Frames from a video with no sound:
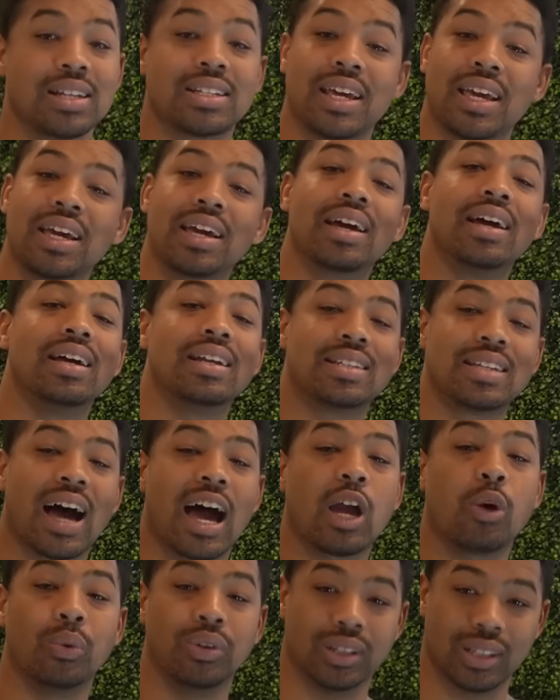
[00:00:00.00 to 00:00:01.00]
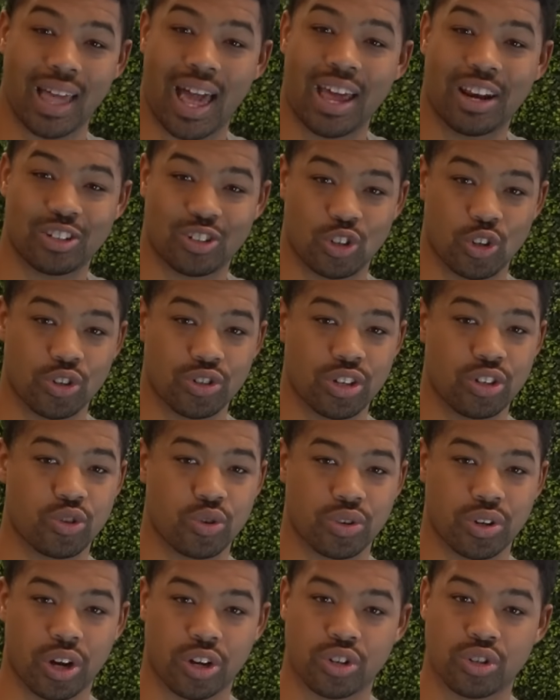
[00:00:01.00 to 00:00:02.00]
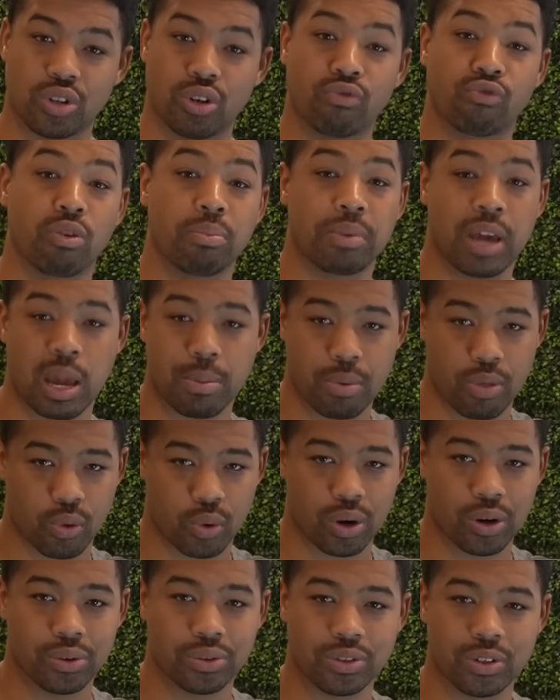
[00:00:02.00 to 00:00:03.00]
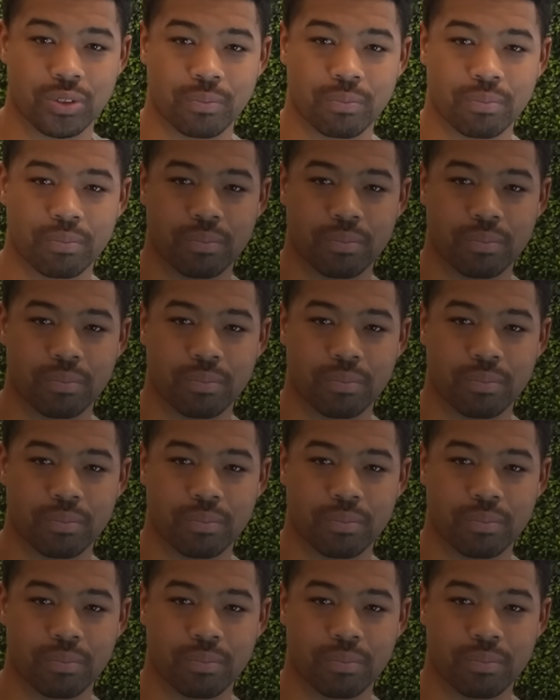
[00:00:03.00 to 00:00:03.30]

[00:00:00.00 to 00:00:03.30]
Take Tywin Lannister's introduction from Game of Thrones.